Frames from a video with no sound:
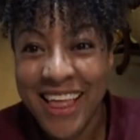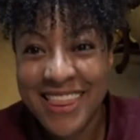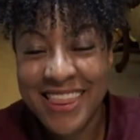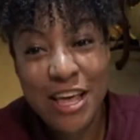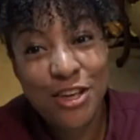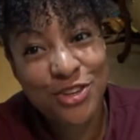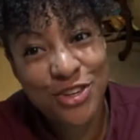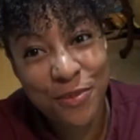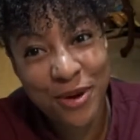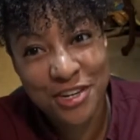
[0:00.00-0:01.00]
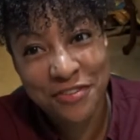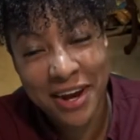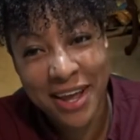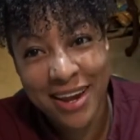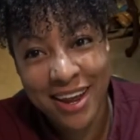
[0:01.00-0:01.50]
Thank you so much for
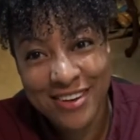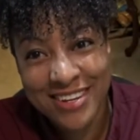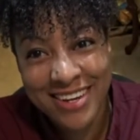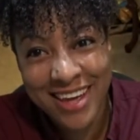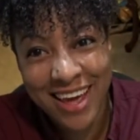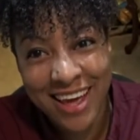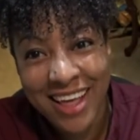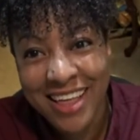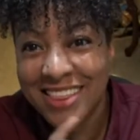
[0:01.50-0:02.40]
hanging out today.